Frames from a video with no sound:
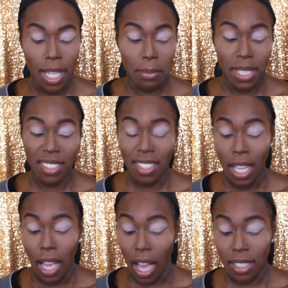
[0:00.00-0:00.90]
I mean,
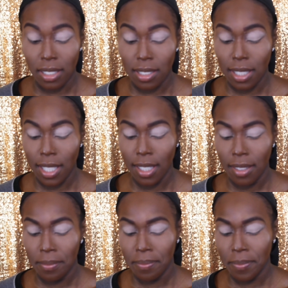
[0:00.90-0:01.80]

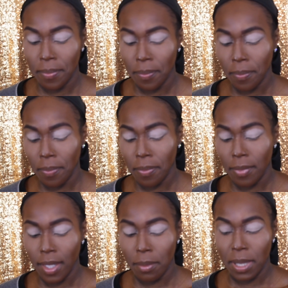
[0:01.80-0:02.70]
honestly,
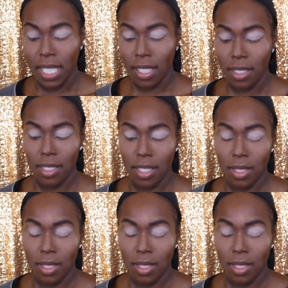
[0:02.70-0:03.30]
because